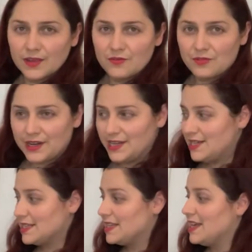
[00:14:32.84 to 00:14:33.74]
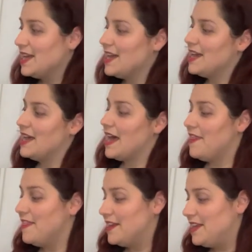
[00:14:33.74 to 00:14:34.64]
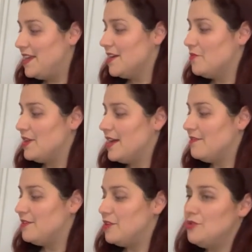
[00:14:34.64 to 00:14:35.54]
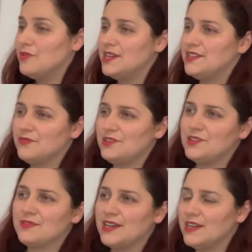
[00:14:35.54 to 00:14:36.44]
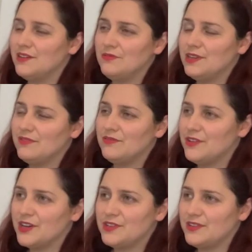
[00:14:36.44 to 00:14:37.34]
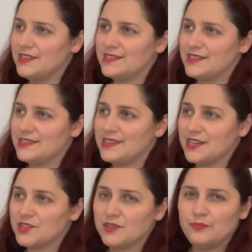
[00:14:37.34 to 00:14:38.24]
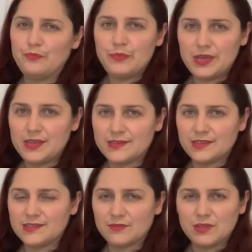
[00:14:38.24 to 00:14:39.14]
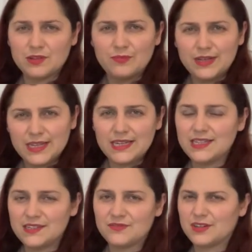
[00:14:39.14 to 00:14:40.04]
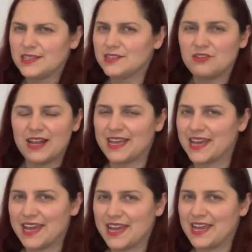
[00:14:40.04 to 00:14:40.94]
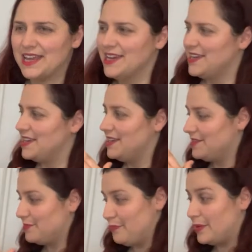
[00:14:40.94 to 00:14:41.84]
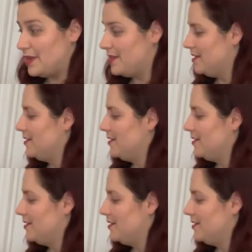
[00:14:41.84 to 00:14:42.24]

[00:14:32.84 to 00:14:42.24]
Right? And then here we have the new idea, which is why we refer to this as section B. So it's something completely different. It's not like A, it's B.